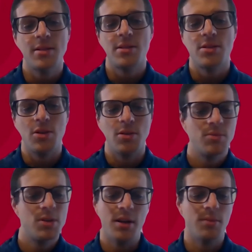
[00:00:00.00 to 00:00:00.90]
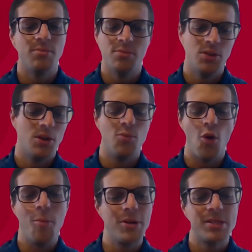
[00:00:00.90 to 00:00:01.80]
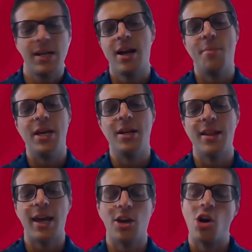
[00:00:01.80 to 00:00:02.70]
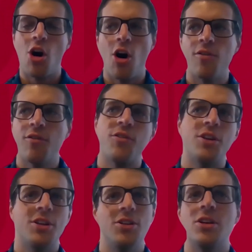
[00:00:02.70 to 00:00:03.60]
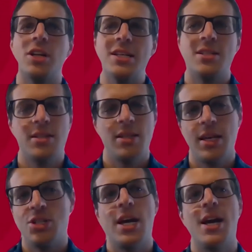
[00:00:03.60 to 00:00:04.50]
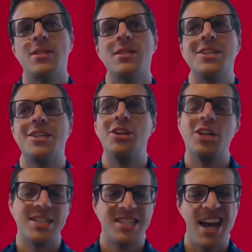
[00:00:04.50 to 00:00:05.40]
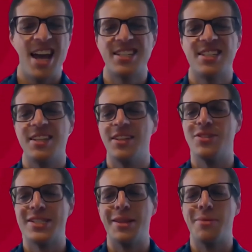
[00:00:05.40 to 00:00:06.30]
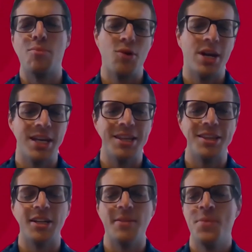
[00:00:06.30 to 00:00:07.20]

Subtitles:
So kind of, robots that come in and they can cough, and you can listen to their chest, and you can assess and see them breathe and